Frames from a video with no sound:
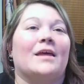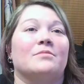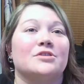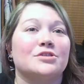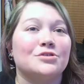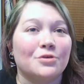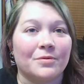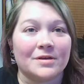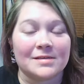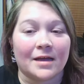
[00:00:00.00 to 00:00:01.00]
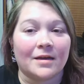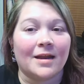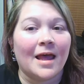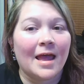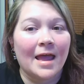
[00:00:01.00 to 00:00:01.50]
and I'm super
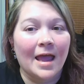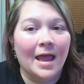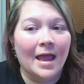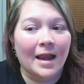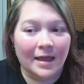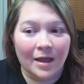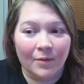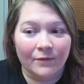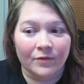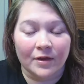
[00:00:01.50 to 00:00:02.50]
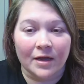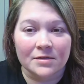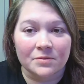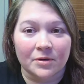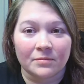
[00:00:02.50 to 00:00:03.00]
excited, and I can't wait for the
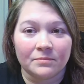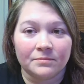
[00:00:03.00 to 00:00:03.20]
next one.